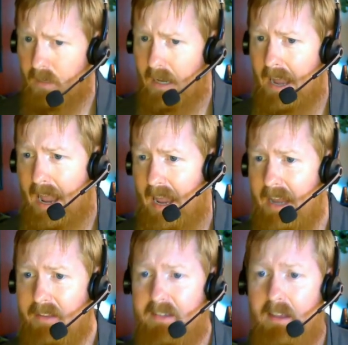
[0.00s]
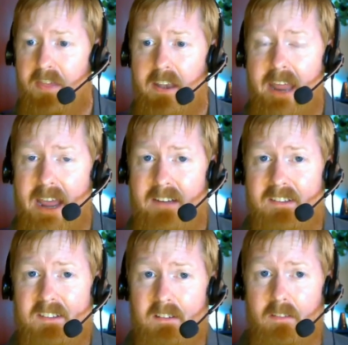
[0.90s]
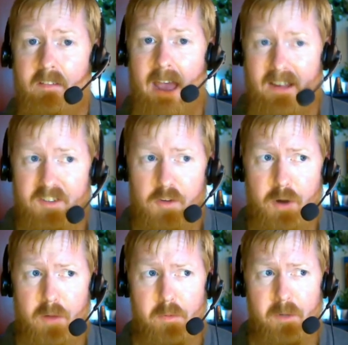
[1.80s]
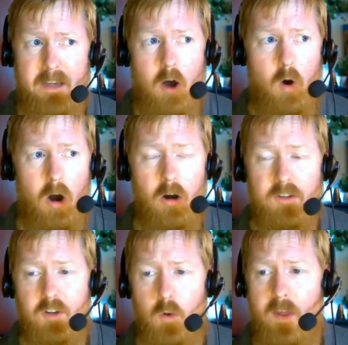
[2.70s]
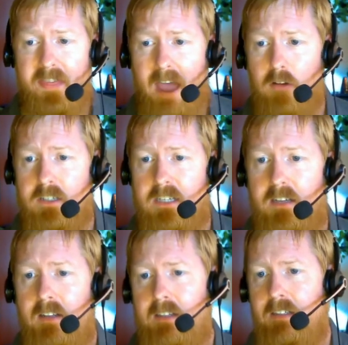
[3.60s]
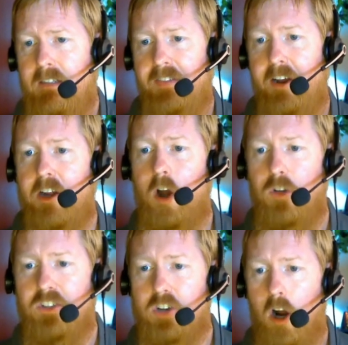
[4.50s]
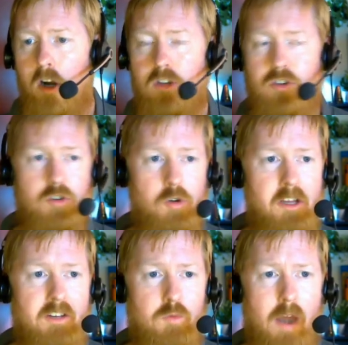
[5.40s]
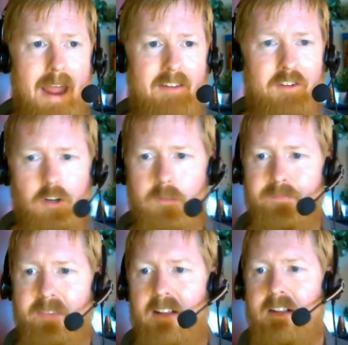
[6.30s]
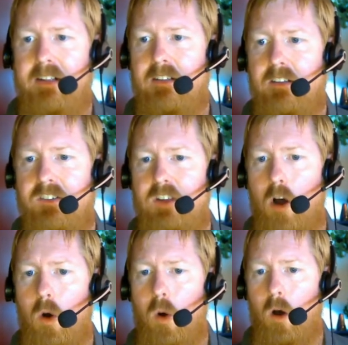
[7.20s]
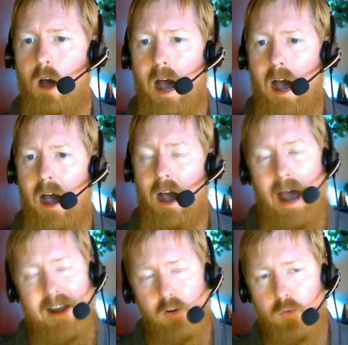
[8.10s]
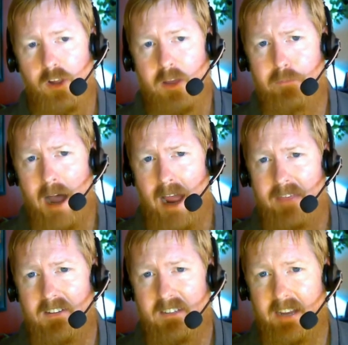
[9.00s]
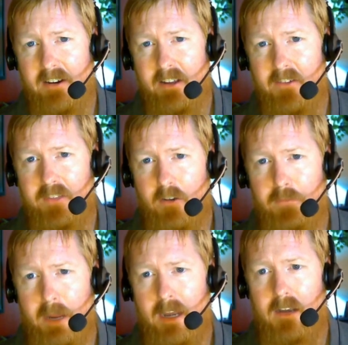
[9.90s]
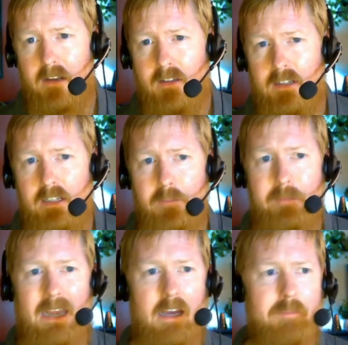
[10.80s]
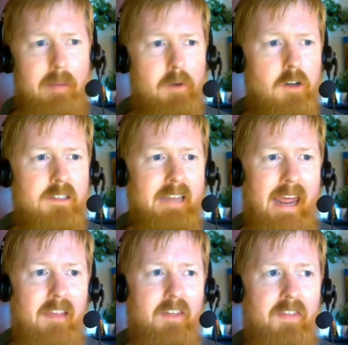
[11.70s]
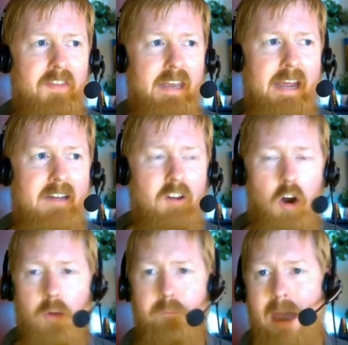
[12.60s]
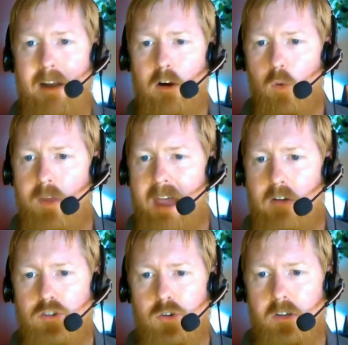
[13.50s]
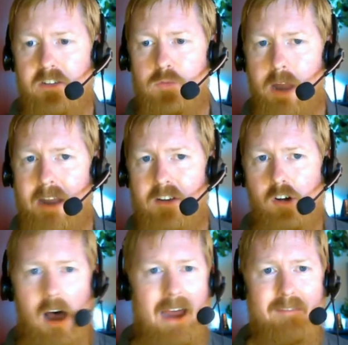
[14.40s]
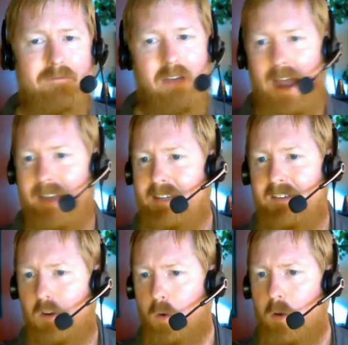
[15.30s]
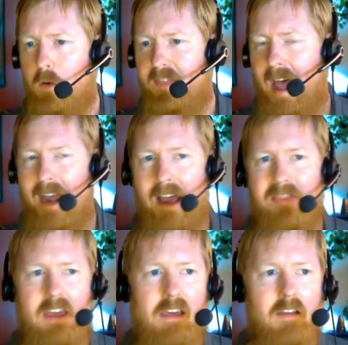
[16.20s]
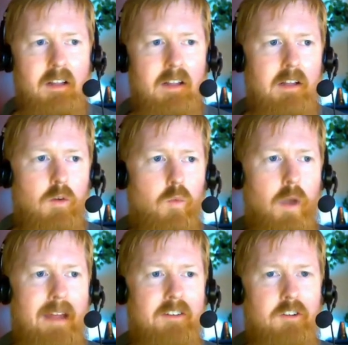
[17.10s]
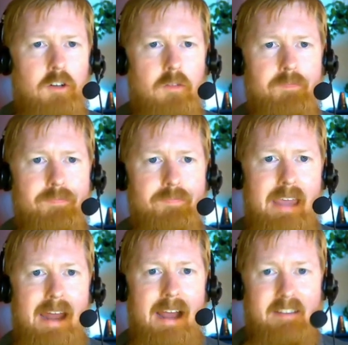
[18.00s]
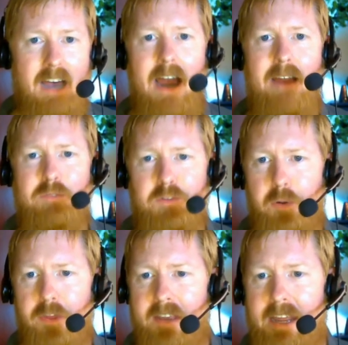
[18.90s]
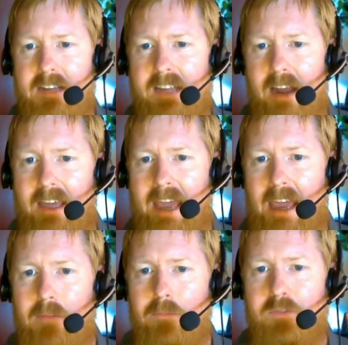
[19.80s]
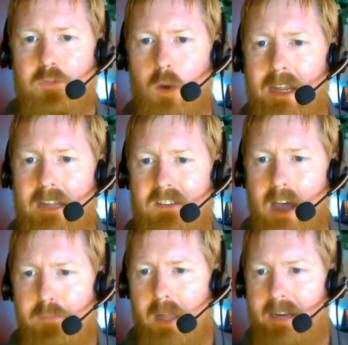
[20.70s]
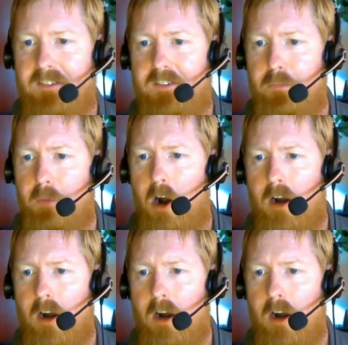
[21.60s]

And the Knicks, as you probably know, are also without their co-star, Julius Randle. So I don't really buy this narrative. There have been media members saying that the Knicks are better without Julius Randle. I disagree with that. I think Randle can at times put the Knicks out of games when he's not playing smart,